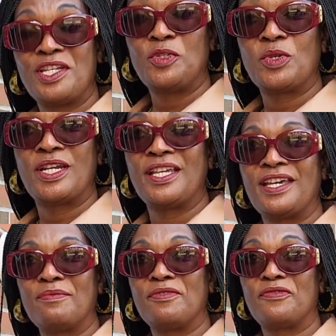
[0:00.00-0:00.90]
need to
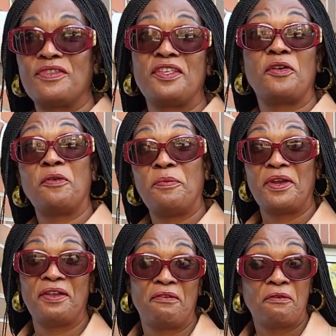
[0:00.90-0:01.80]
it before they
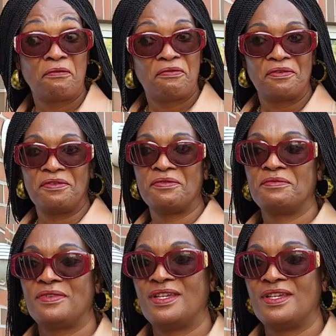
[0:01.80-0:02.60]
open the door for you.